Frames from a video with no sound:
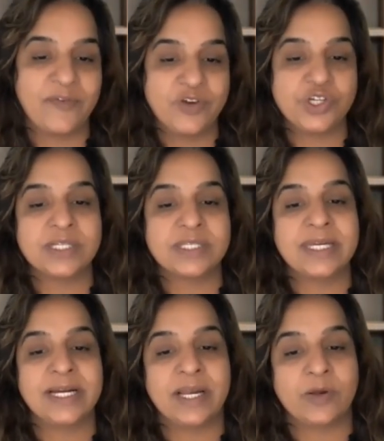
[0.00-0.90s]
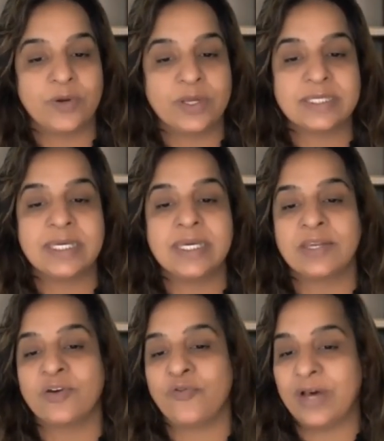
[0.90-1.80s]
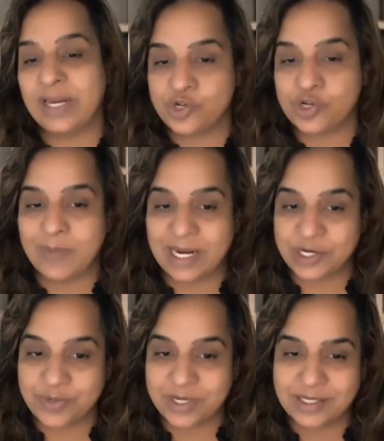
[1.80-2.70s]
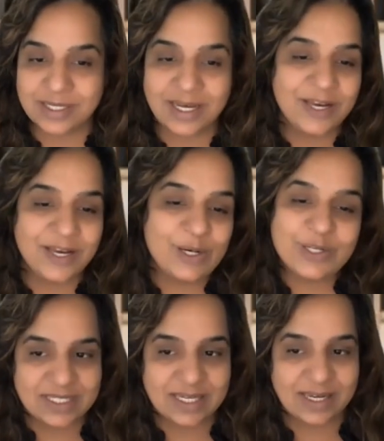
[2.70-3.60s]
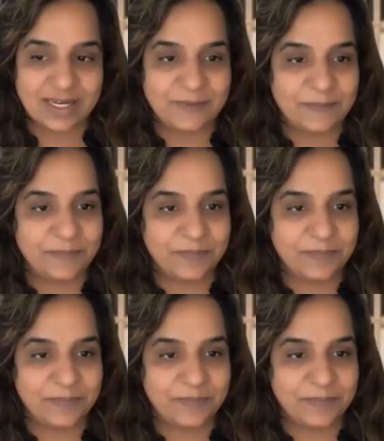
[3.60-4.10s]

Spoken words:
efficiency and accuracy in your financial management. Once again,